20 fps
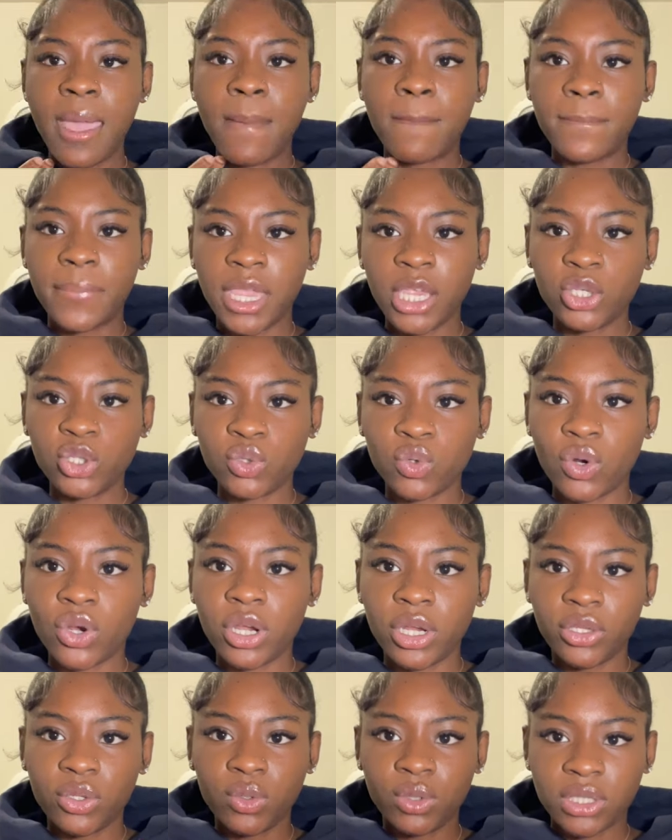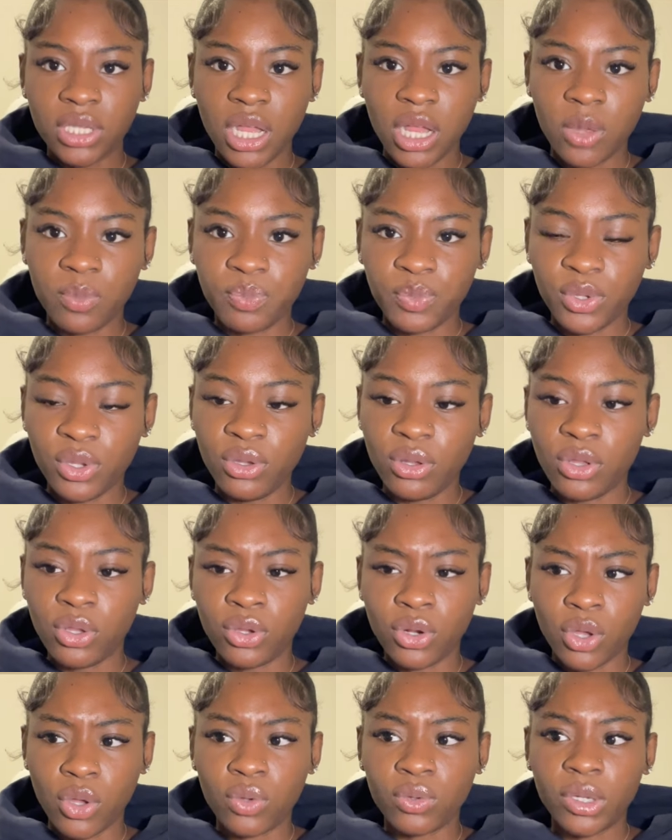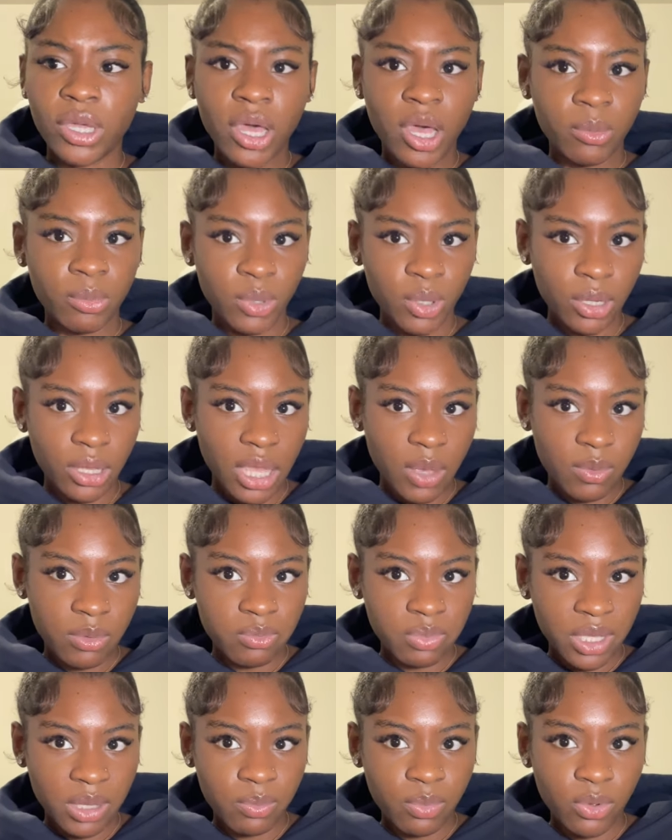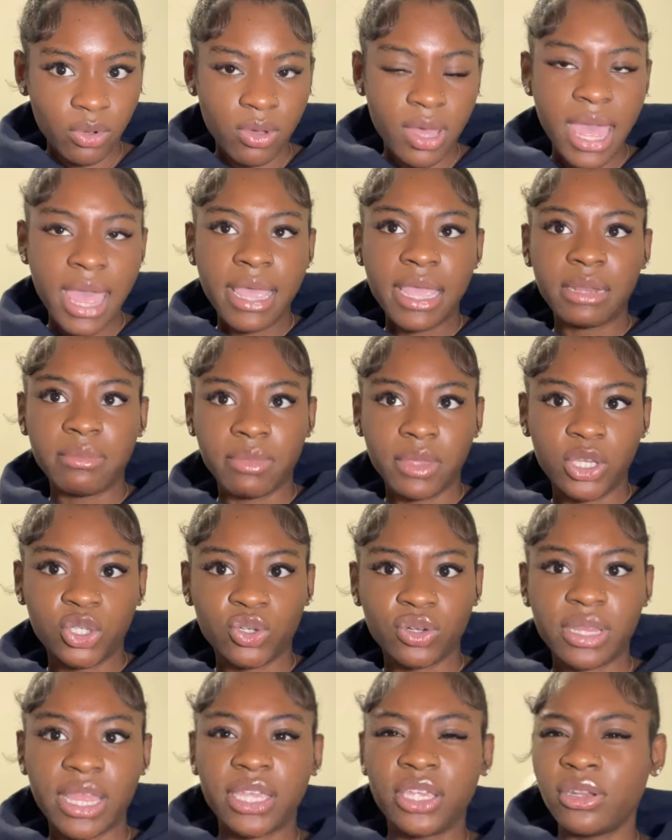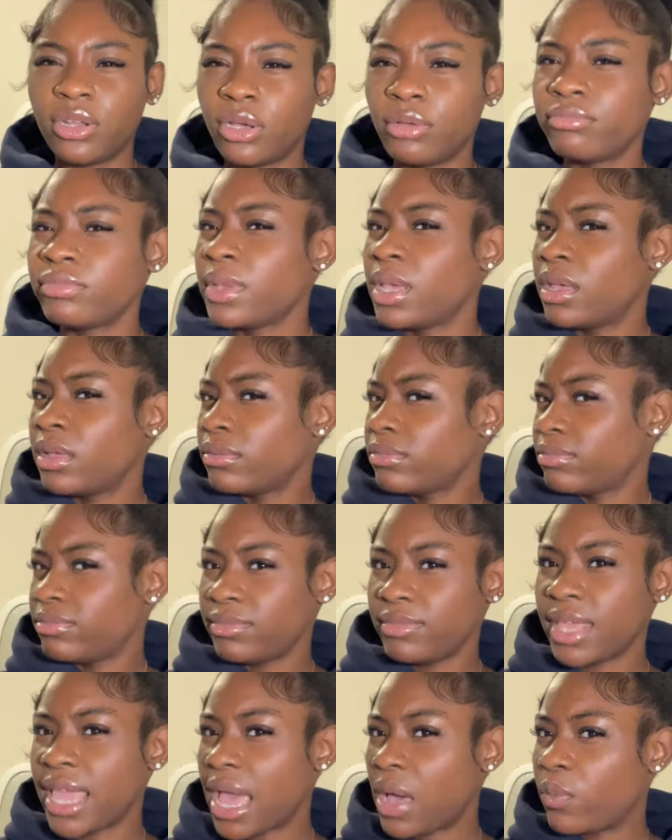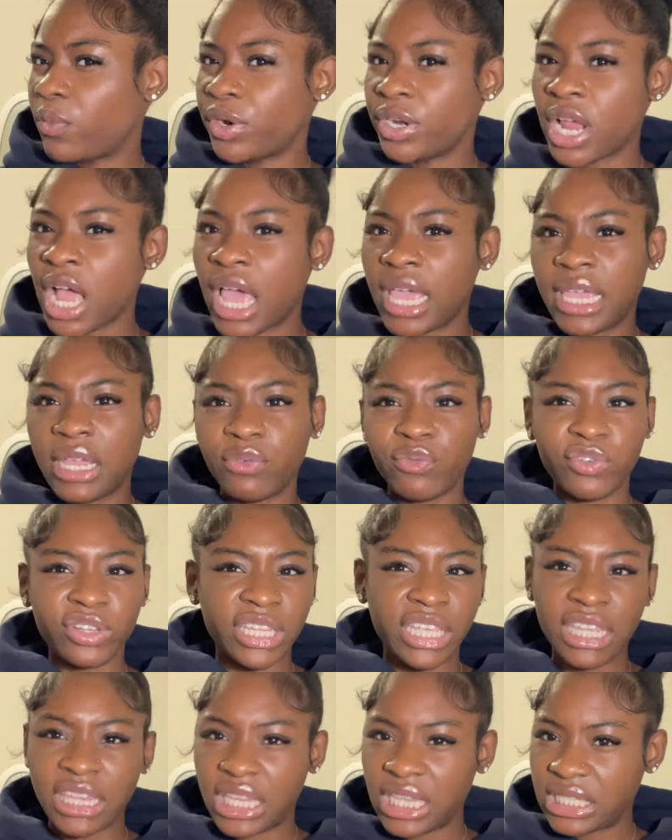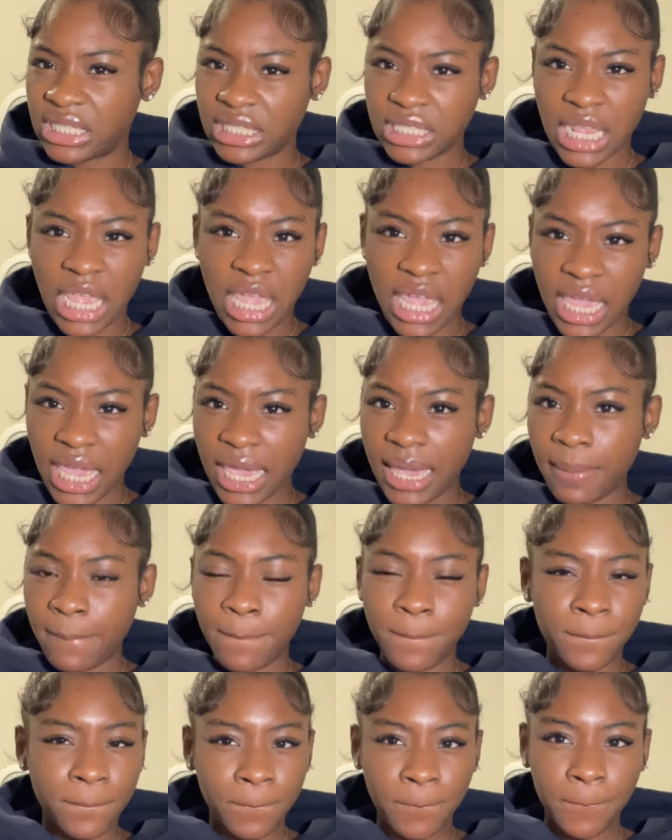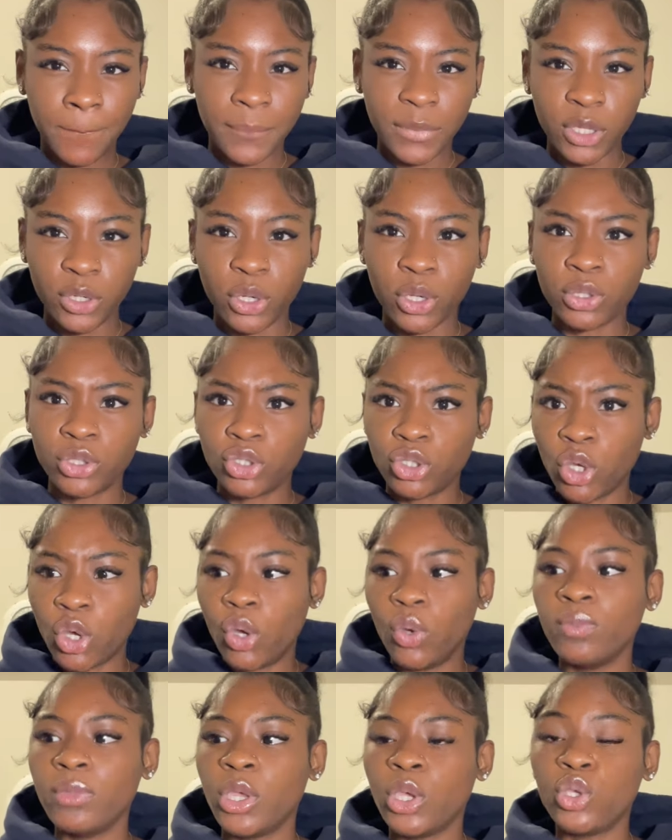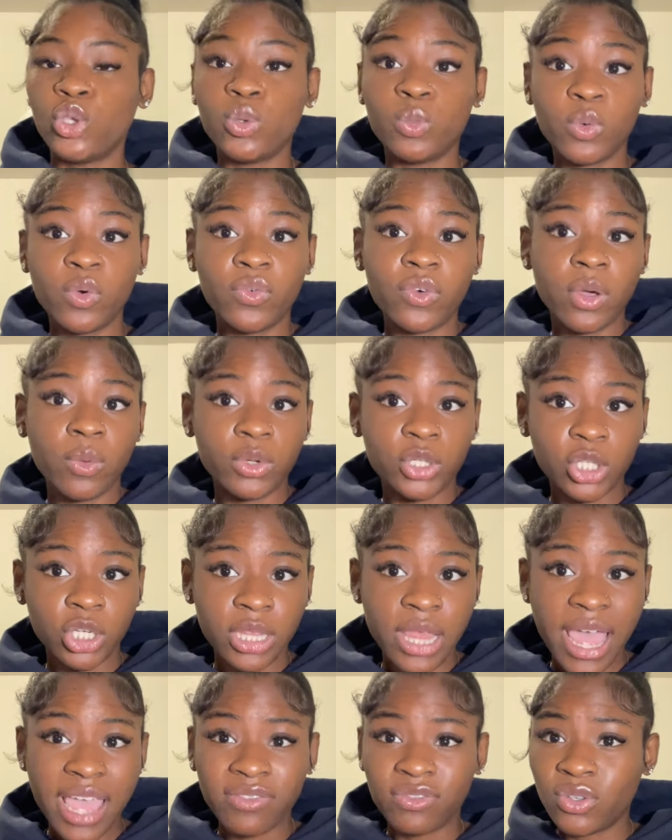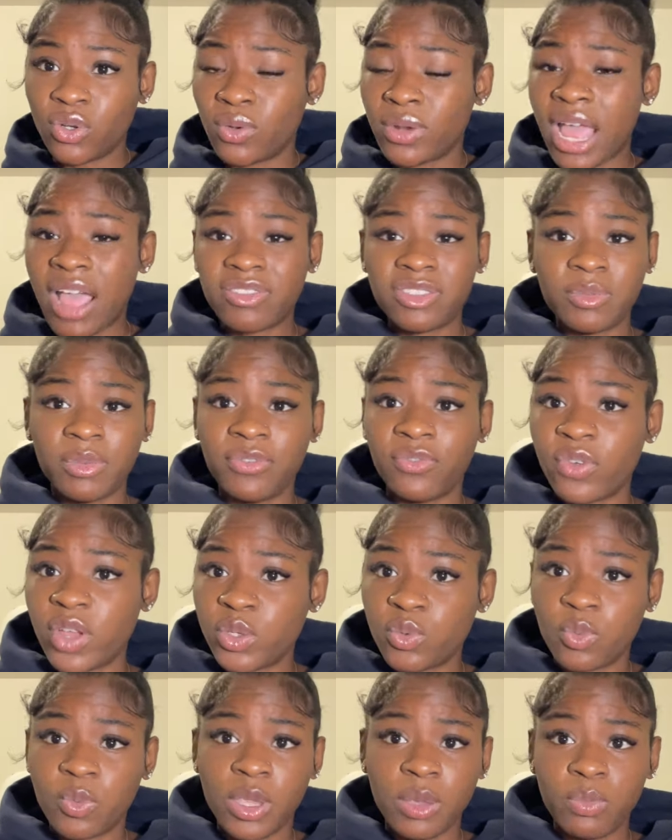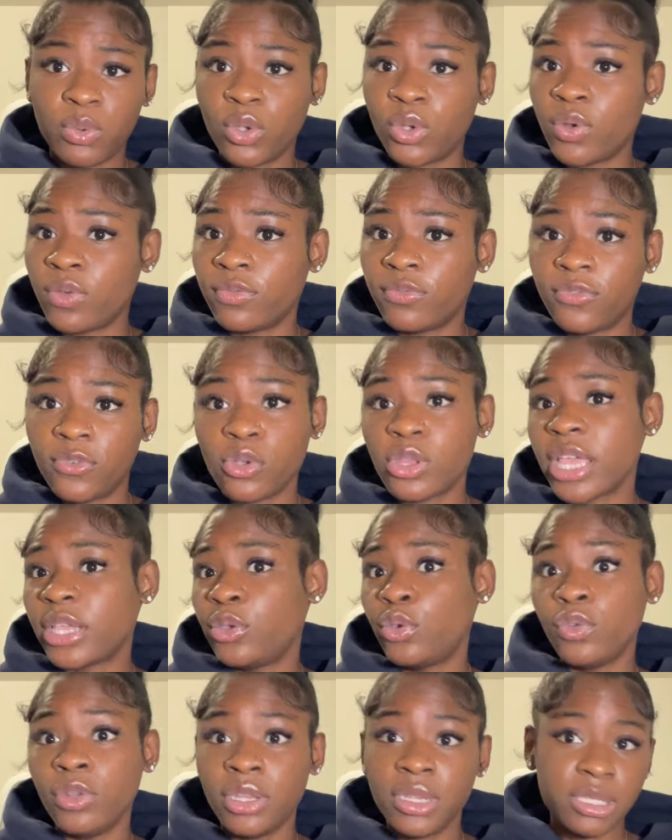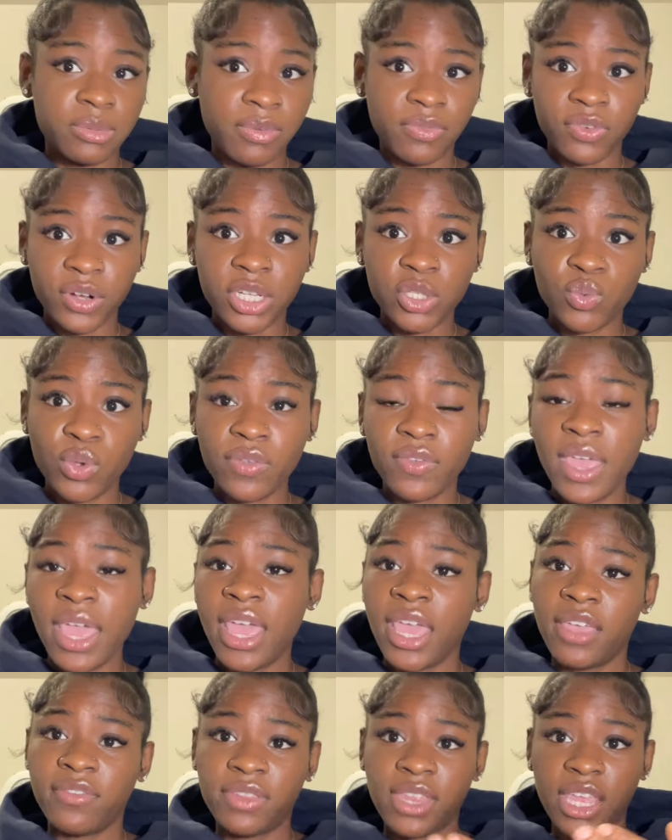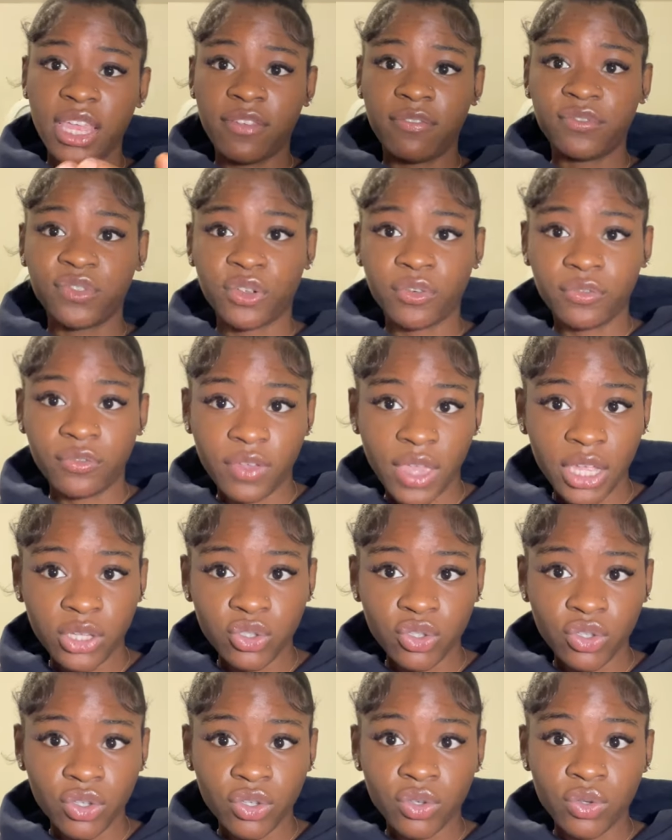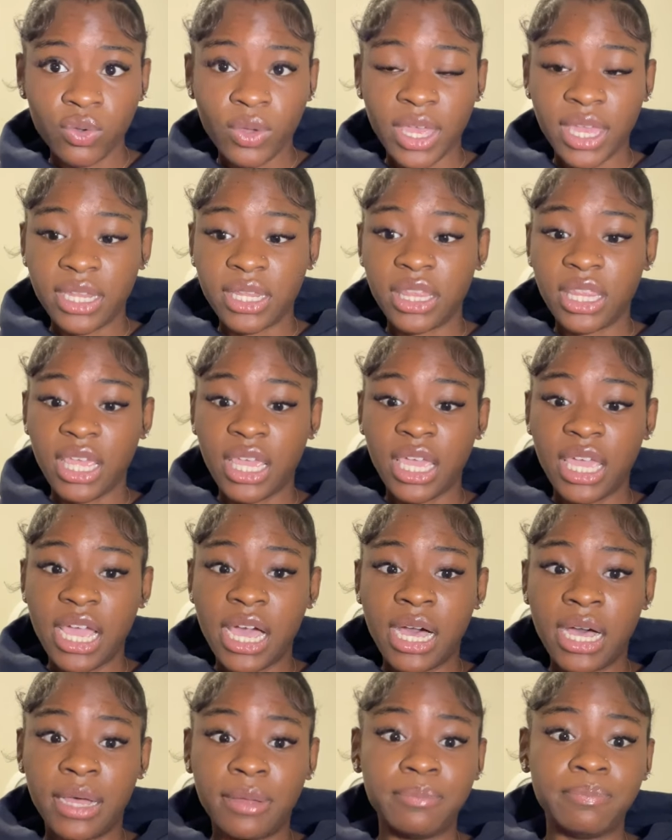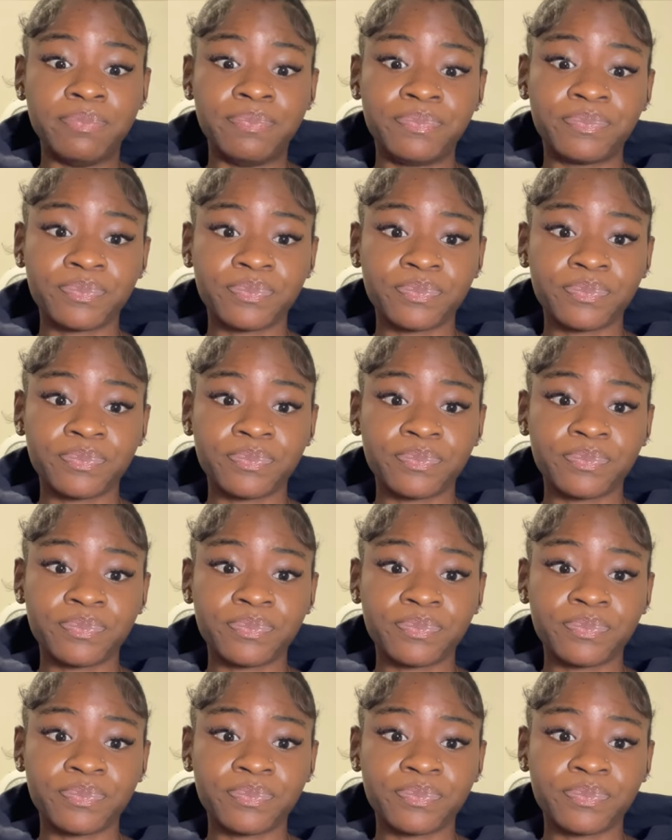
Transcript: make sure you tell you you know communicate with people and make sure like you know yeah we're not really in the same you know so you move on with your life you don't have to be friends with people you don't feel like you need to be friends with if they if they're fake to you and they um